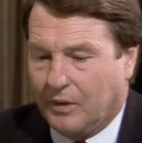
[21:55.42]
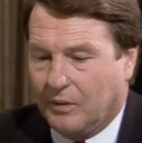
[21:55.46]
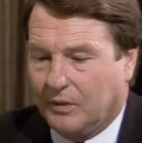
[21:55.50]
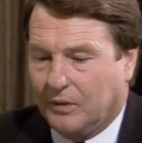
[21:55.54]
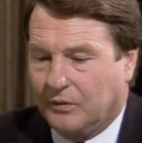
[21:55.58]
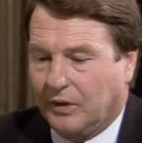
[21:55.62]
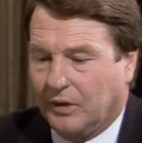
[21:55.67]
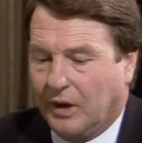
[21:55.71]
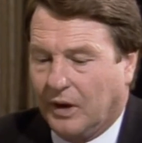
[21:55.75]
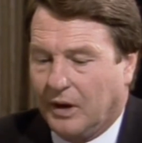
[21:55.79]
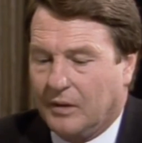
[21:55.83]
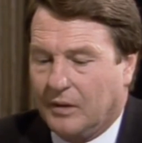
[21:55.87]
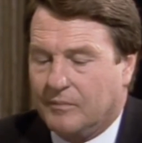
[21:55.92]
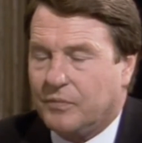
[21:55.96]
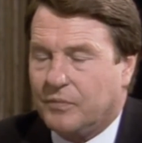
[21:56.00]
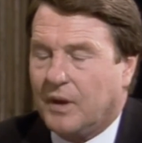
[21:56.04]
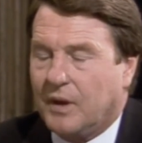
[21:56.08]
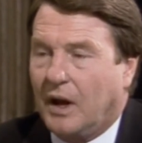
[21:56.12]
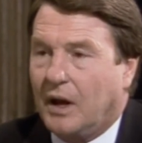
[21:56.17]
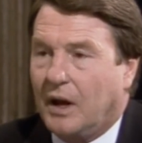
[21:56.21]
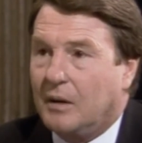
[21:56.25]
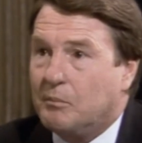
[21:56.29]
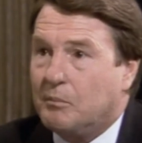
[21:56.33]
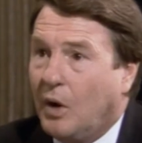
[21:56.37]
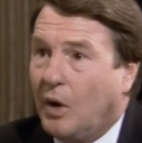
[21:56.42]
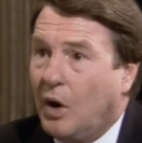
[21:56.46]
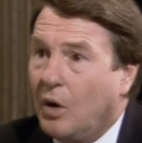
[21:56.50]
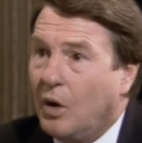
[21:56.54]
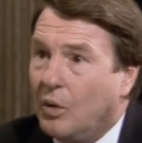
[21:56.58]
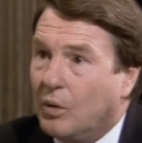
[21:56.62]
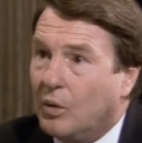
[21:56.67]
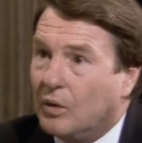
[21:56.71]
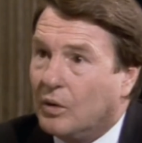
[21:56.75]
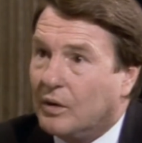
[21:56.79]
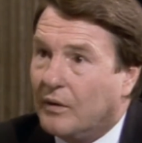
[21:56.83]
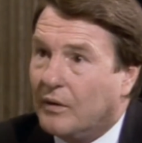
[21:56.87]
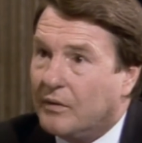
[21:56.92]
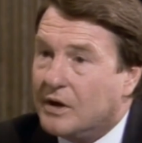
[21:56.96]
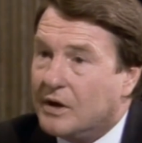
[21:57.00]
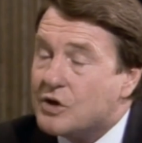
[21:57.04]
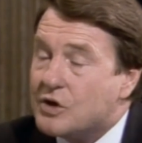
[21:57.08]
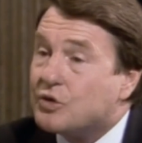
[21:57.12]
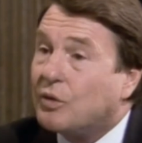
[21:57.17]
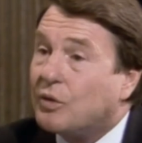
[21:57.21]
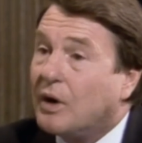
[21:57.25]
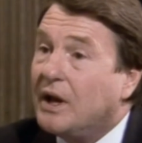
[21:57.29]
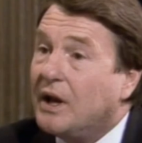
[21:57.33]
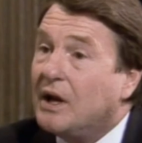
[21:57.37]
was a poll of the
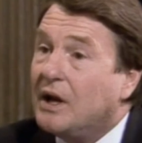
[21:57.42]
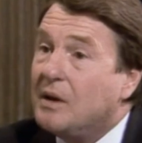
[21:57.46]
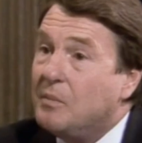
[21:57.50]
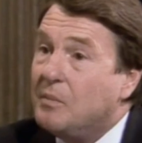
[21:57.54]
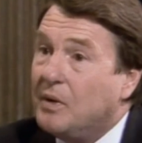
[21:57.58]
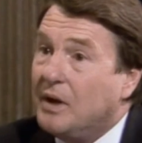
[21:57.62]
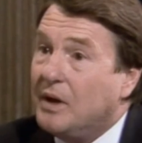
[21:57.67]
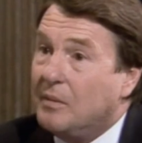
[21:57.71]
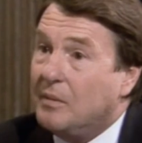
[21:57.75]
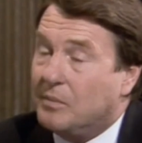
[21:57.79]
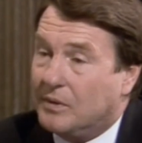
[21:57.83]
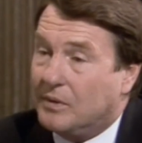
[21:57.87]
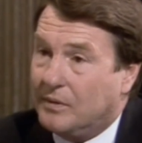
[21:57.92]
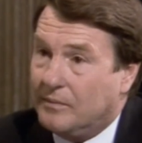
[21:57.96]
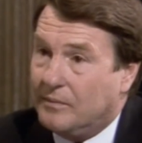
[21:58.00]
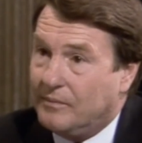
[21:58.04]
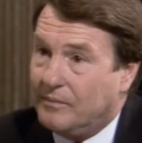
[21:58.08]
Israeli people.